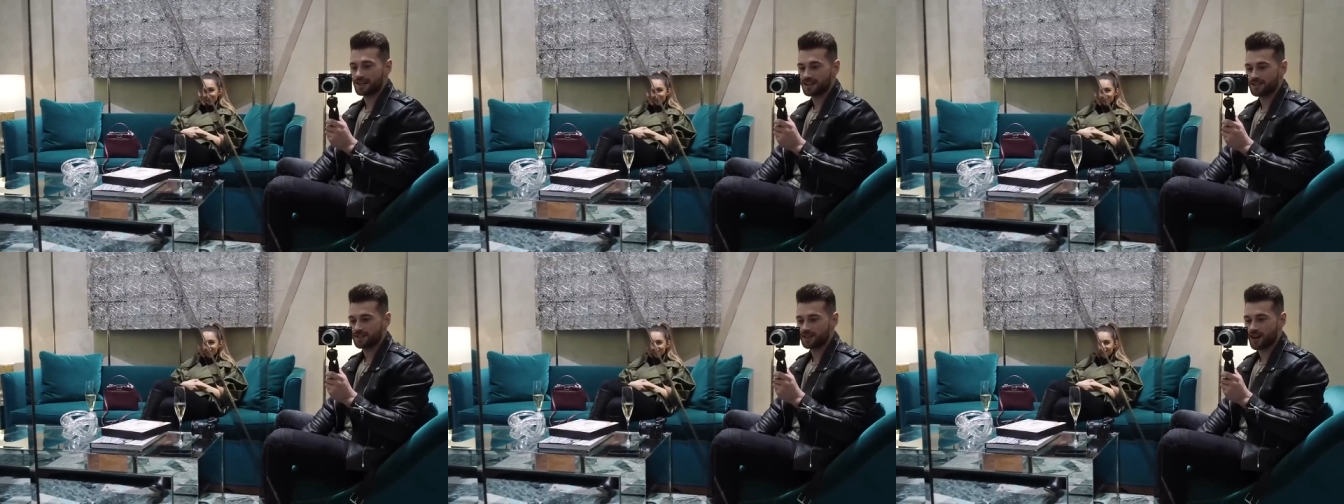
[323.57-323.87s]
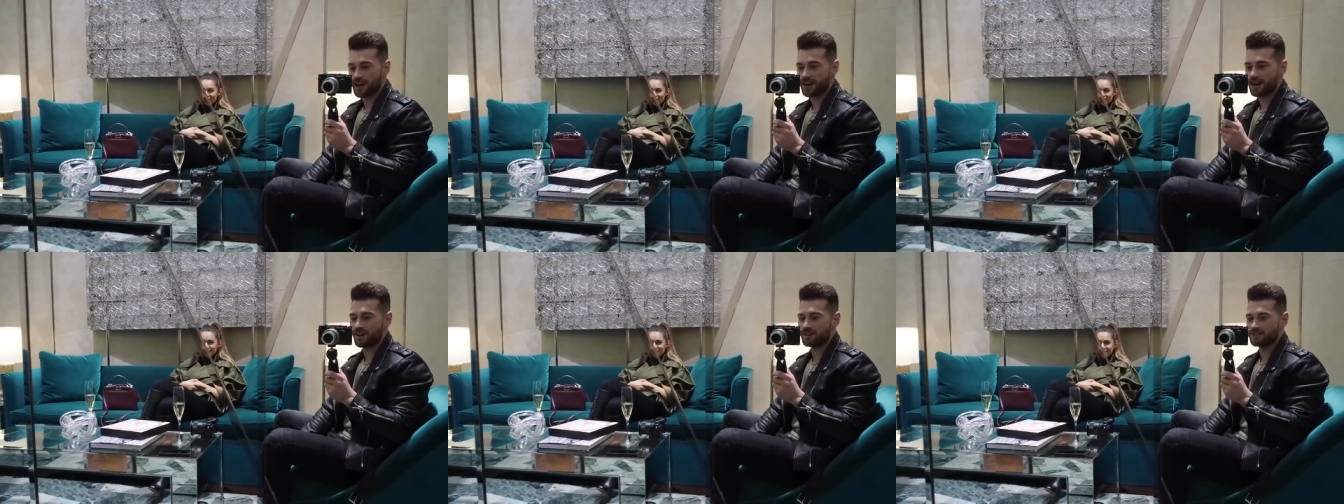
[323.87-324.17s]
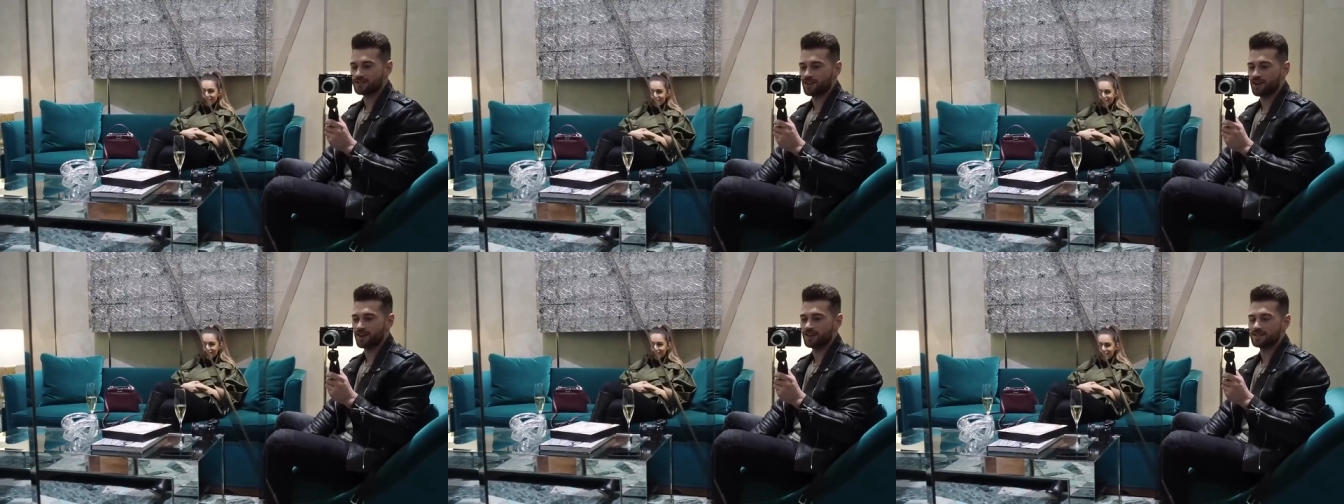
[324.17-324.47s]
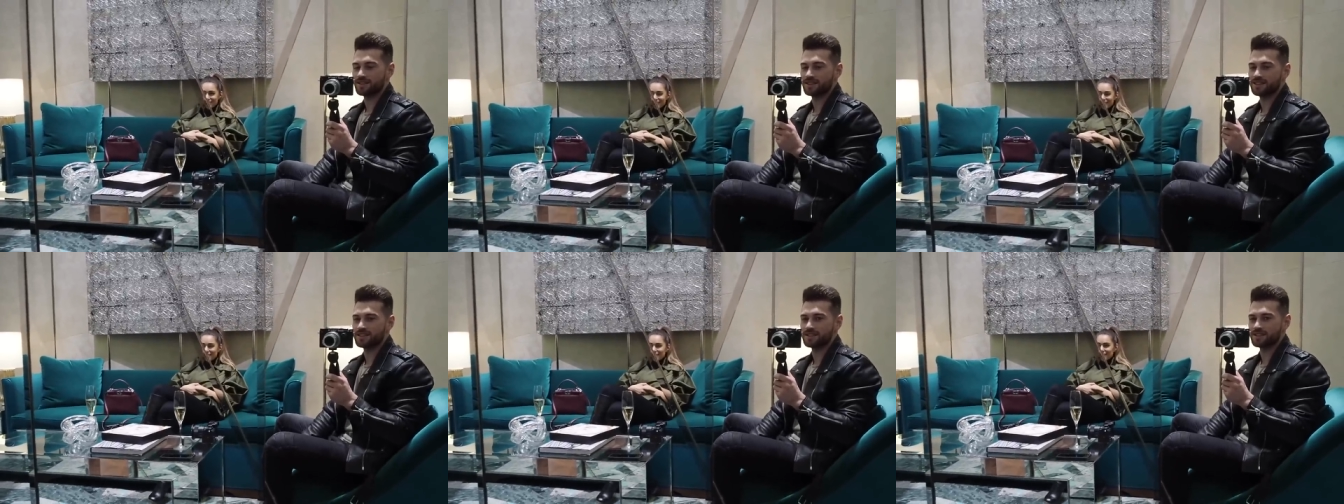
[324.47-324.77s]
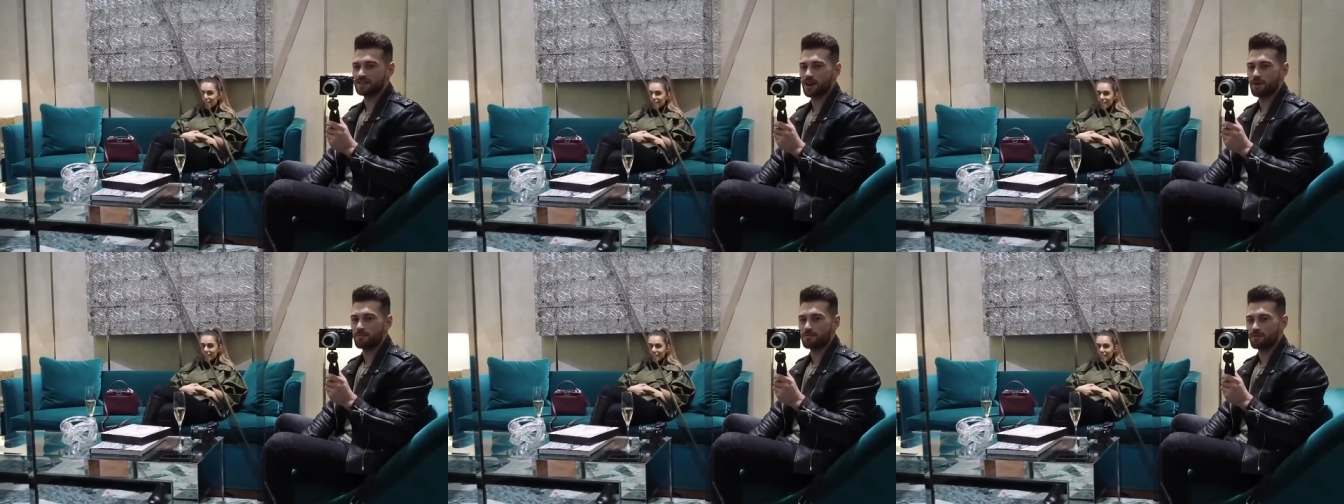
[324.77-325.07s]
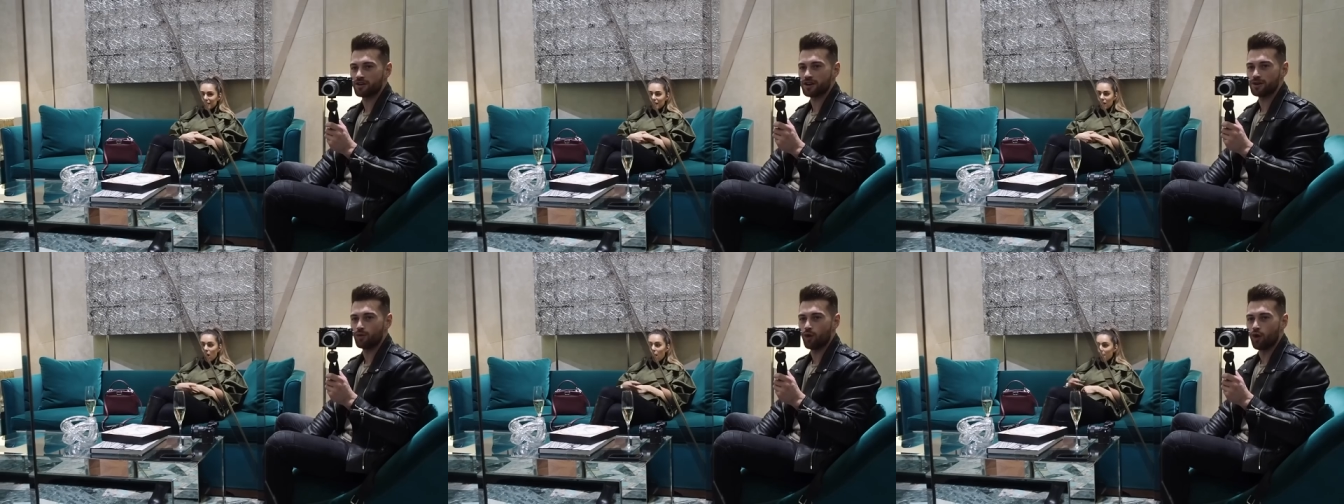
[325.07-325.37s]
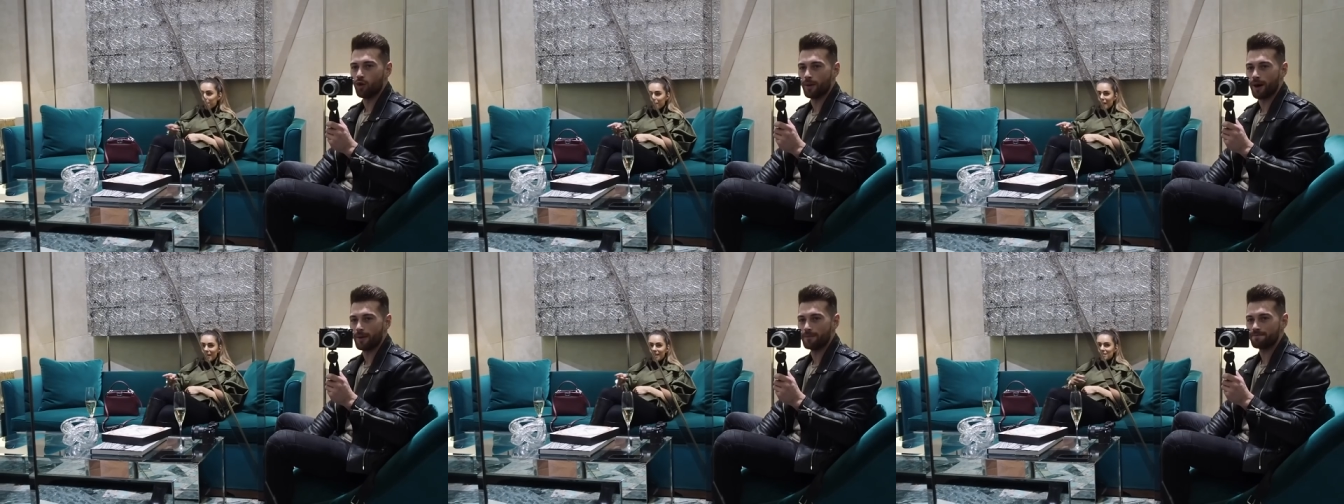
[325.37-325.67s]
Lily's going out tonight, so this is her
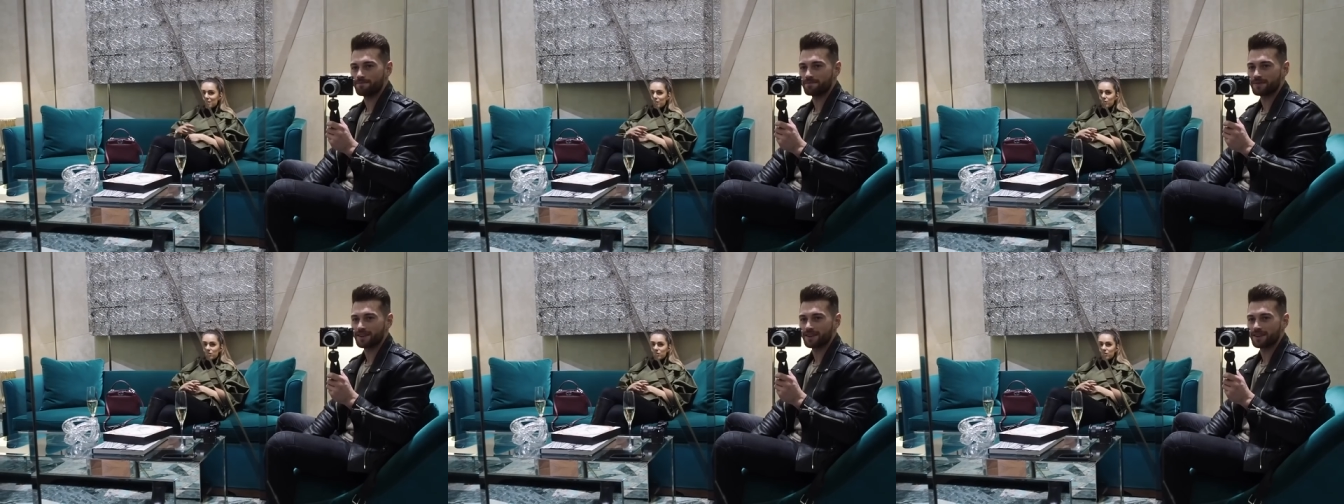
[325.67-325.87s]
pre-warm up